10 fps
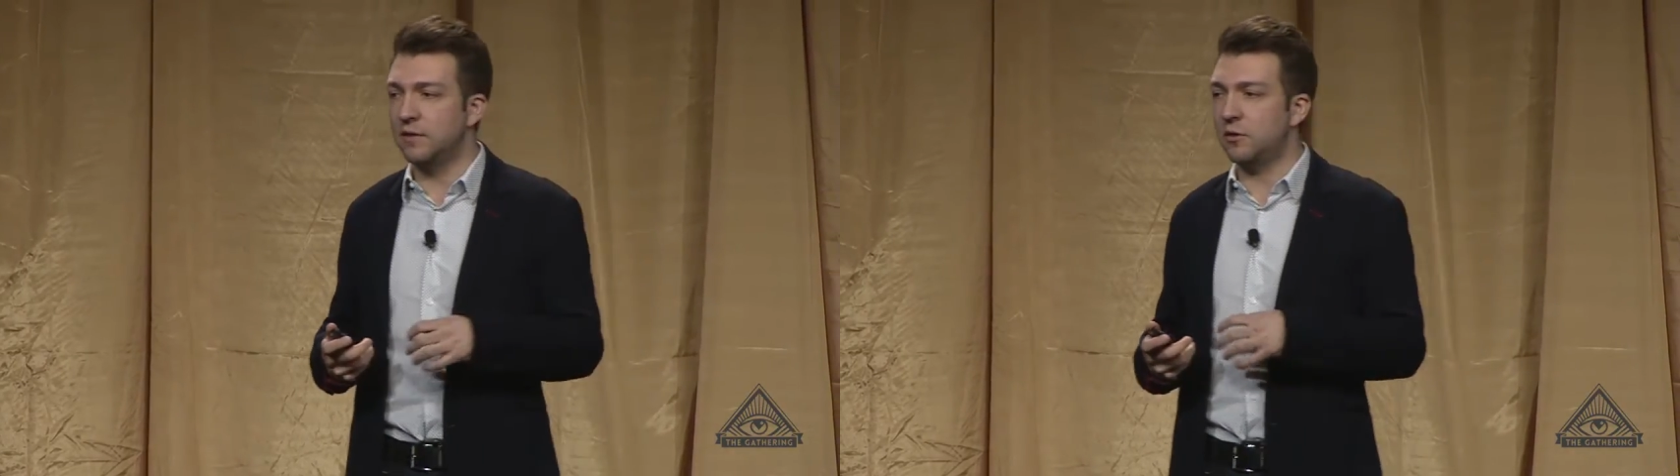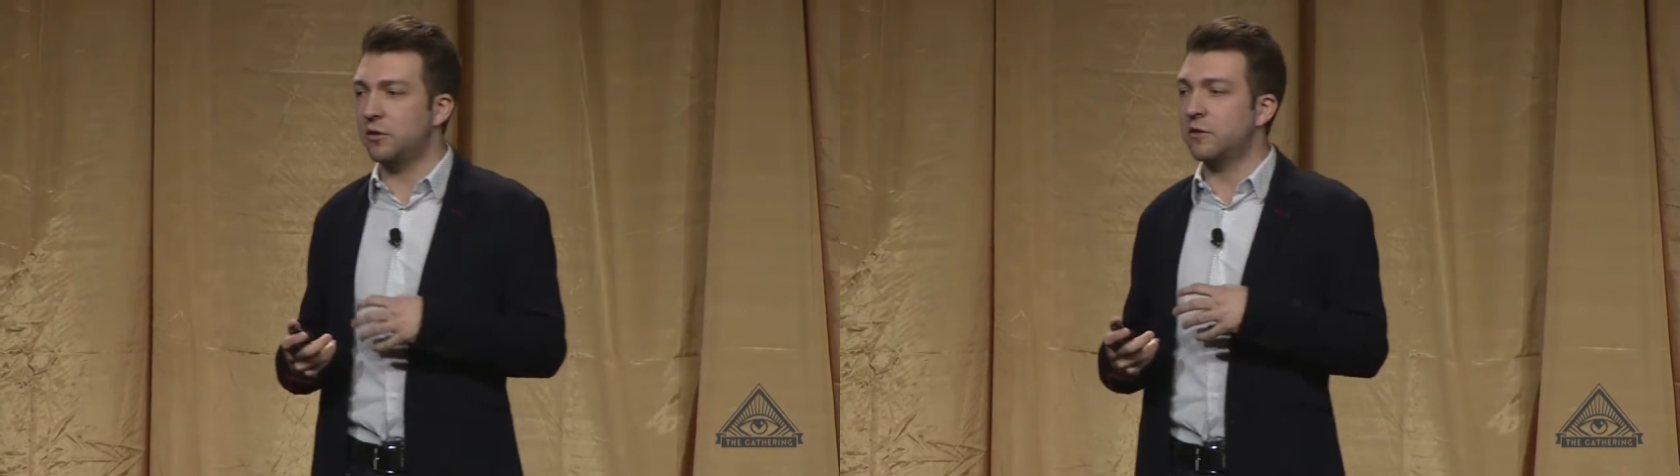
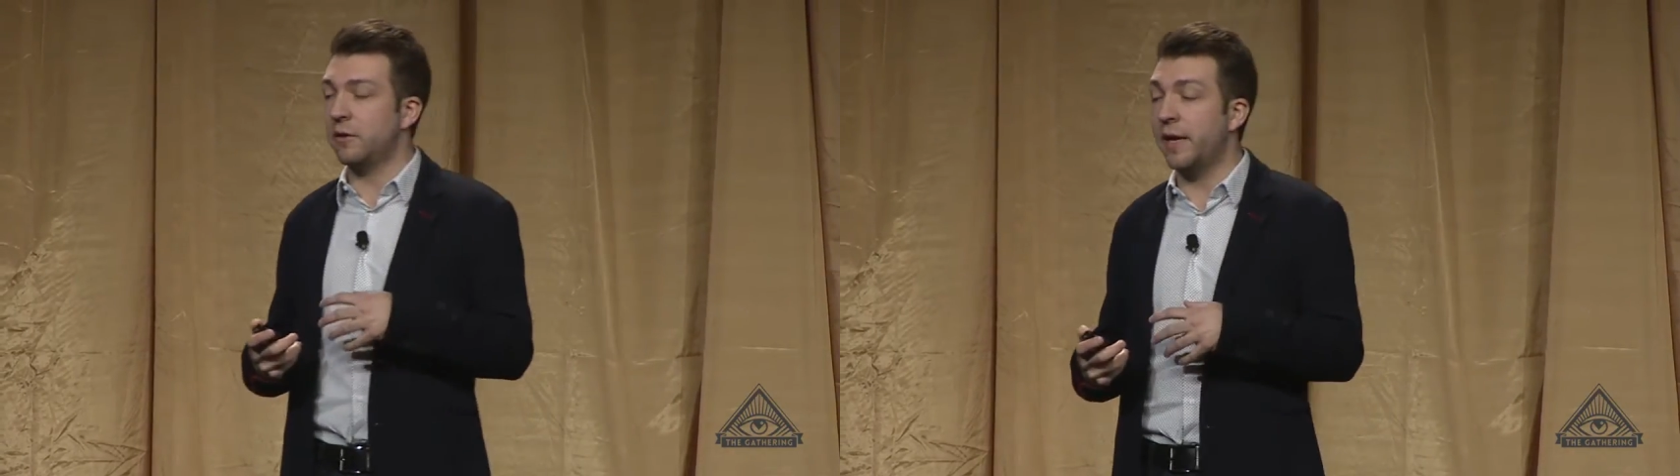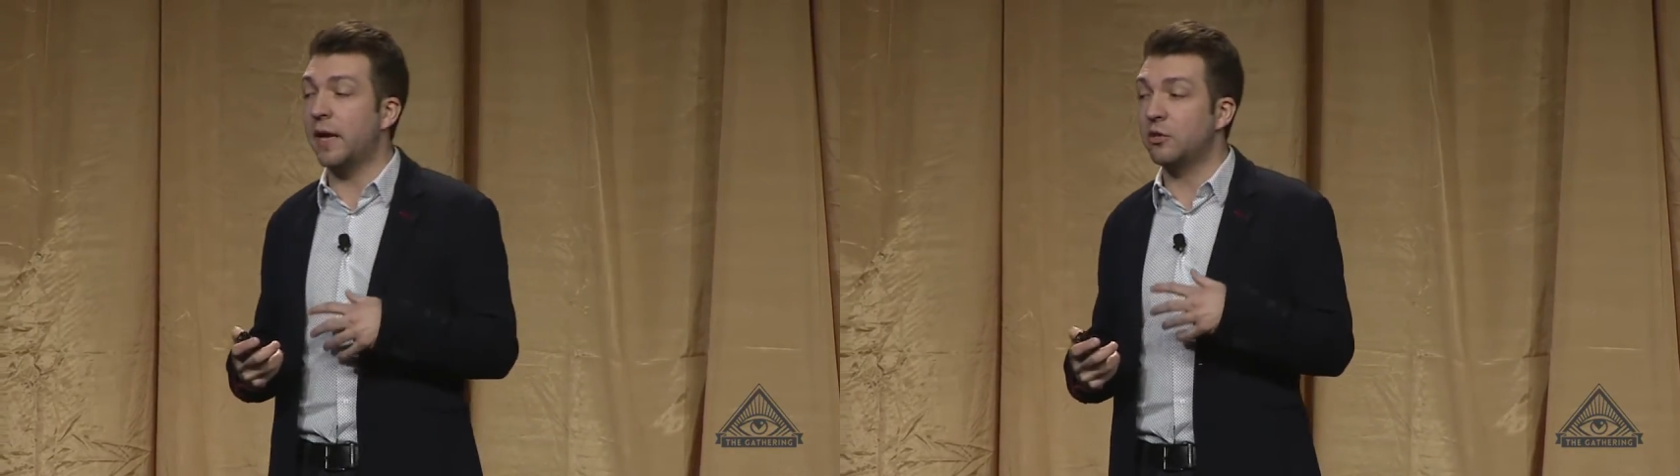Cirque du
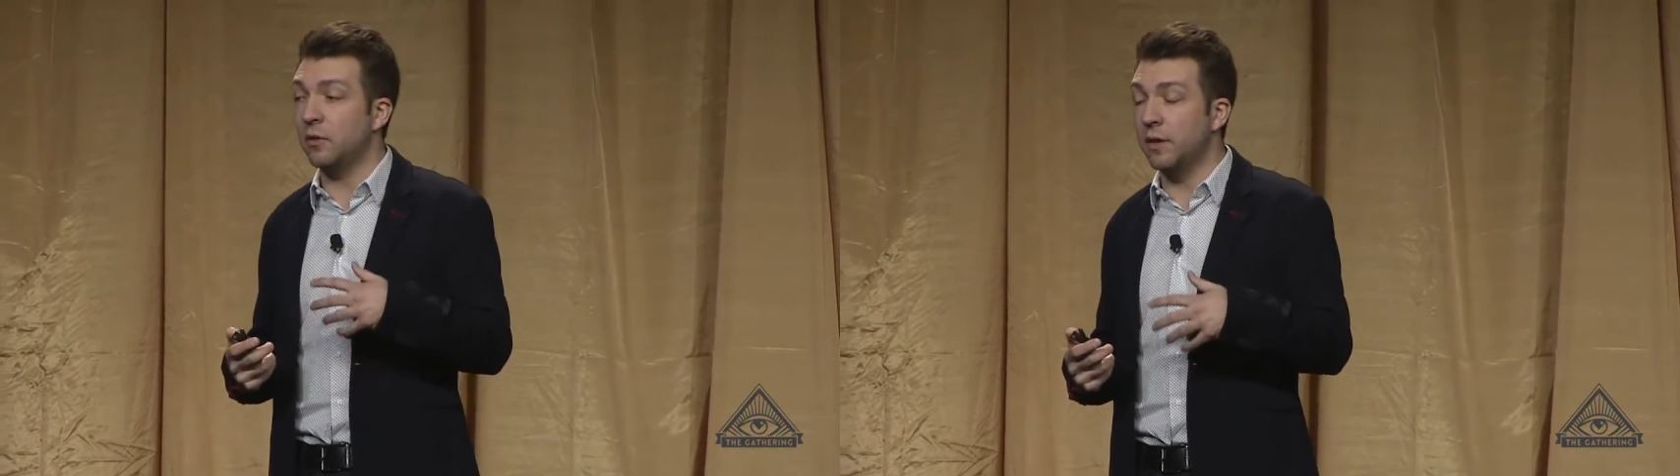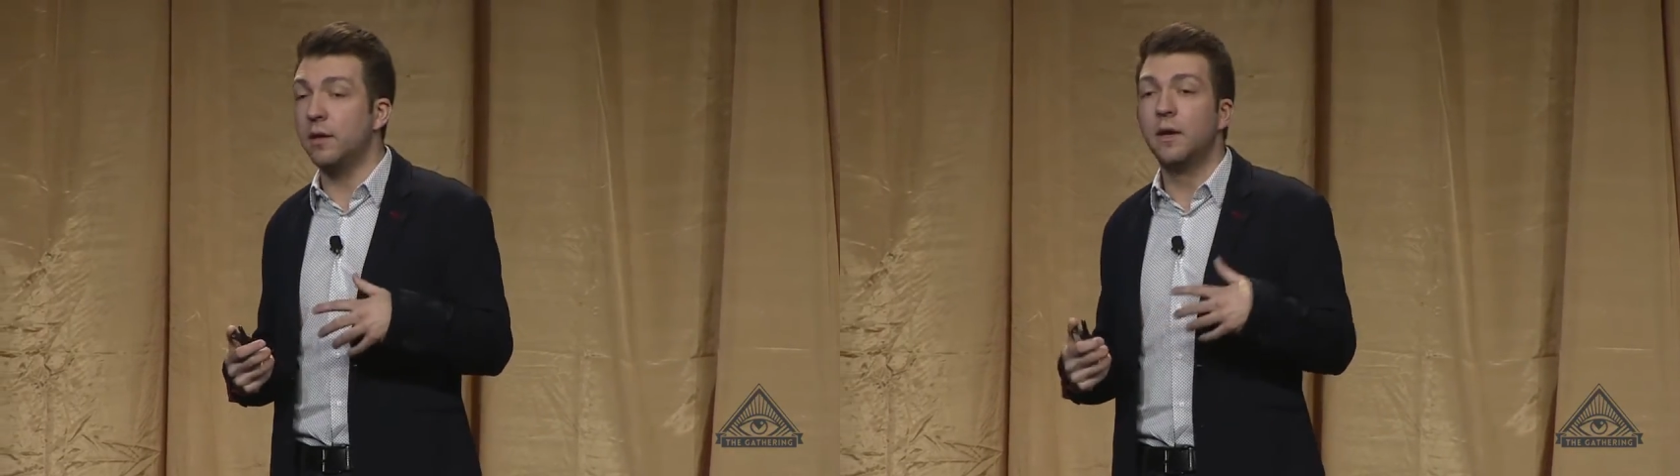Soleil
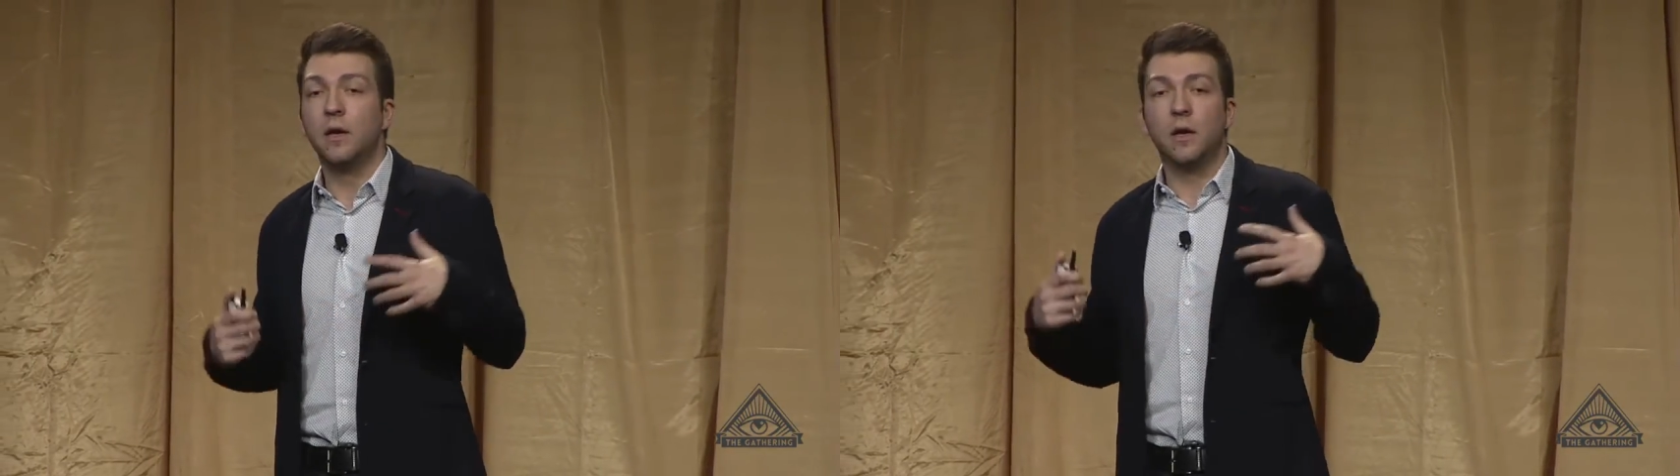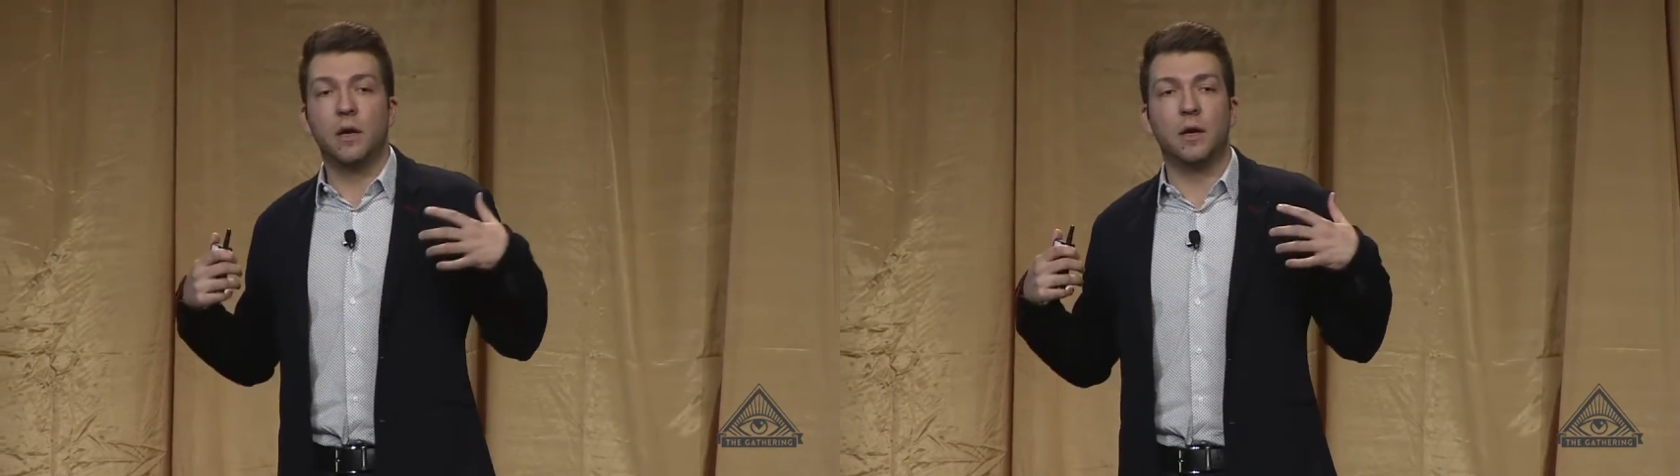actually
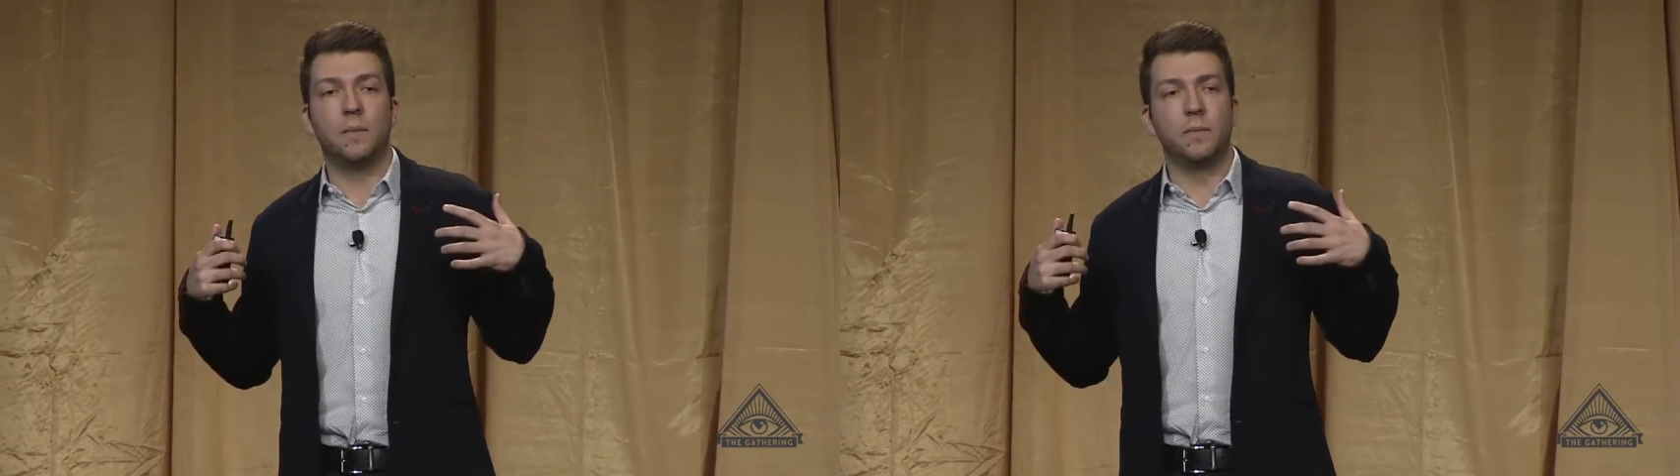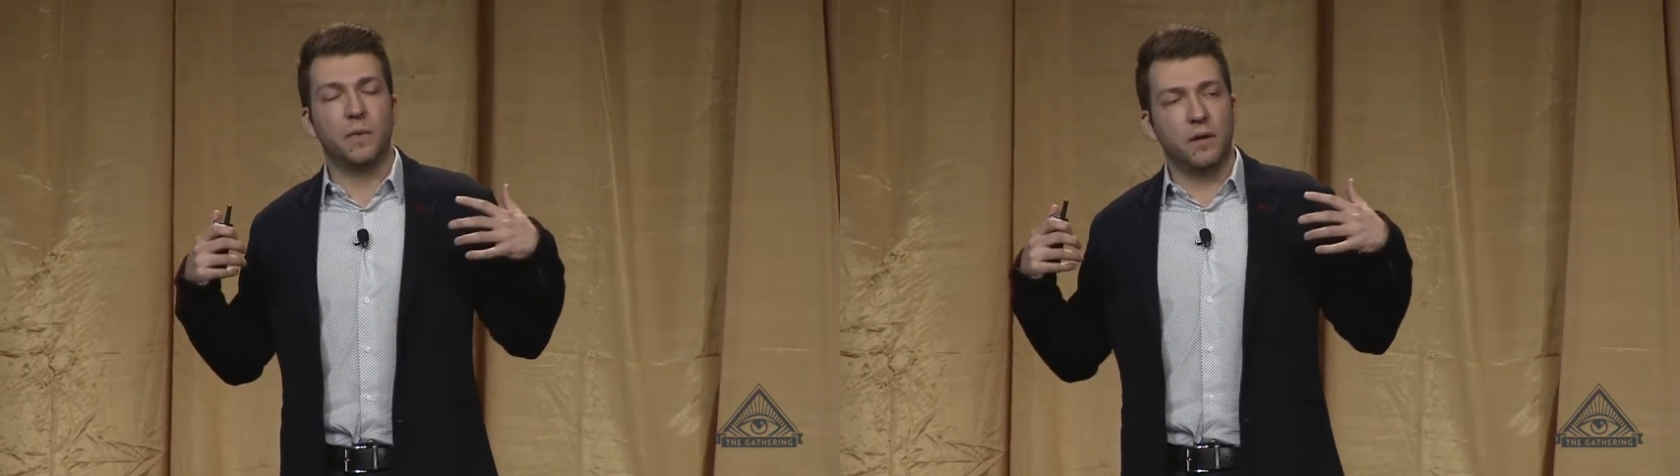um,